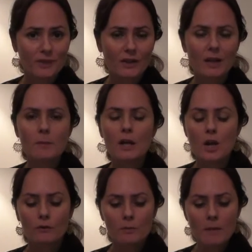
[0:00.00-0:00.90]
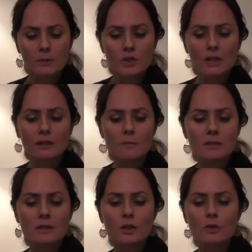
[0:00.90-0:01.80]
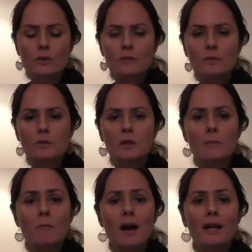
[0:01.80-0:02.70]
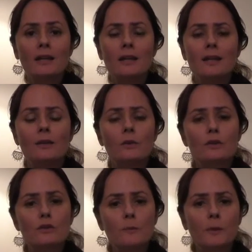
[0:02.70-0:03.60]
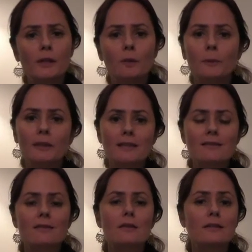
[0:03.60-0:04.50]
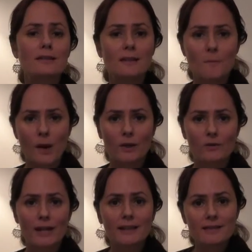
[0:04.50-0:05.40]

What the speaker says: Okay, but remember, Cittam is the union between the mind, ego, and superego, but let's start somewhere, right?